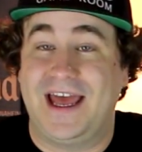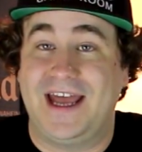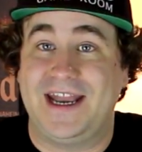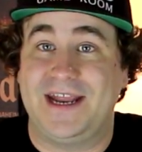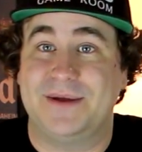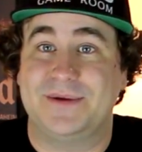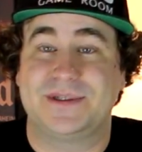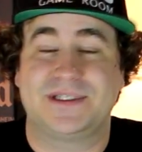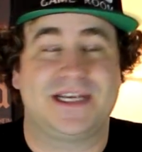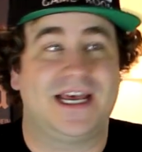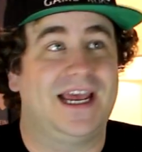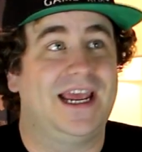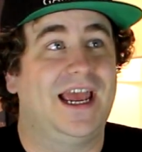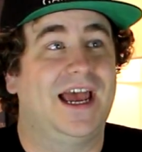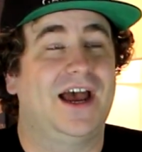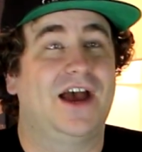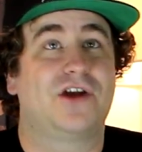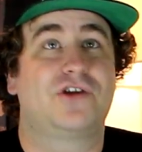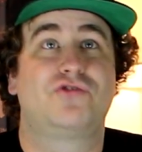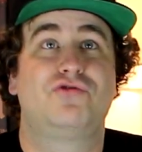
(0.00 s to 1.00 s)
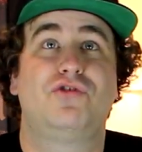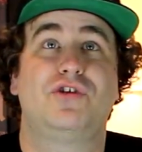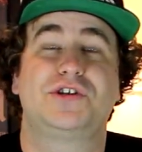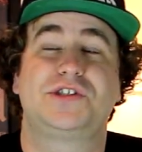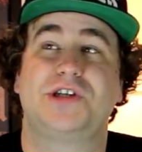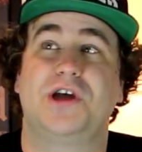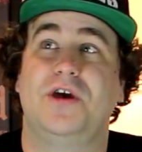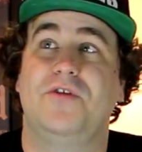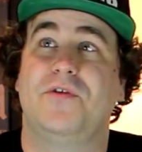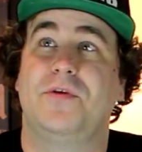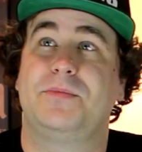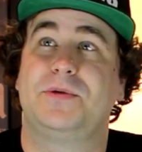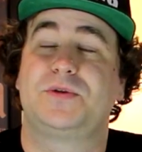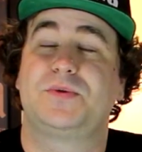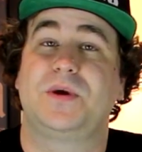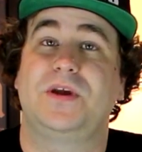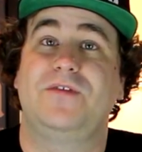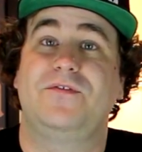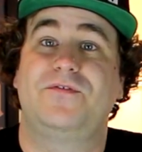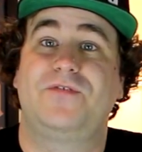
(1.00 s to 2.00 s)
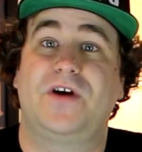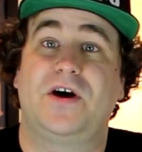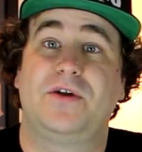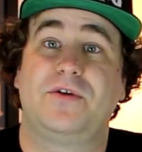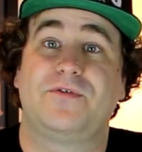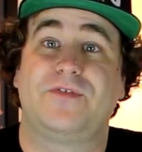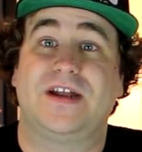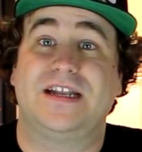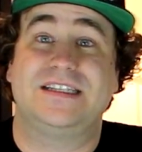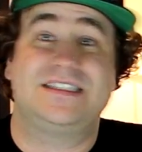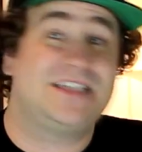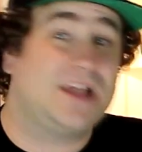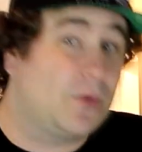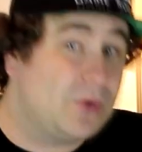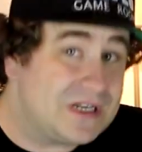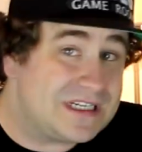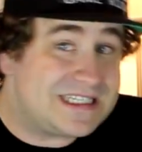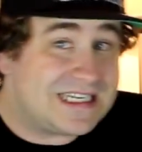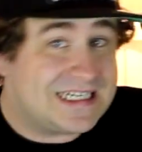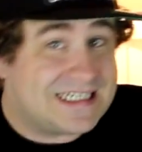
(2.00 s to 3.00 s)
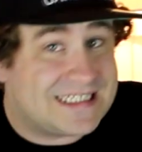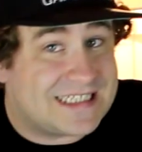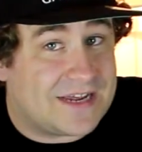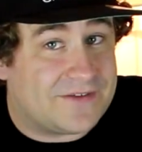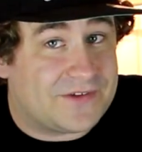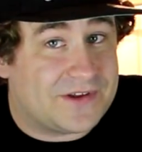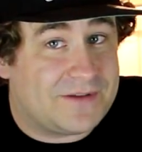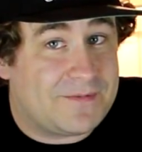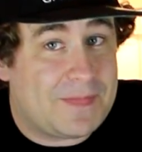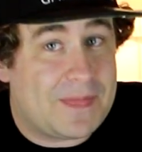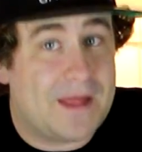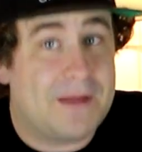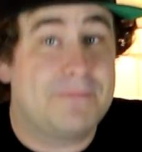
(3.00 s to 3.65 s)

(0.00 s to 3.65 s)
and it was a crossover between Final Fantasy, I want to say 7,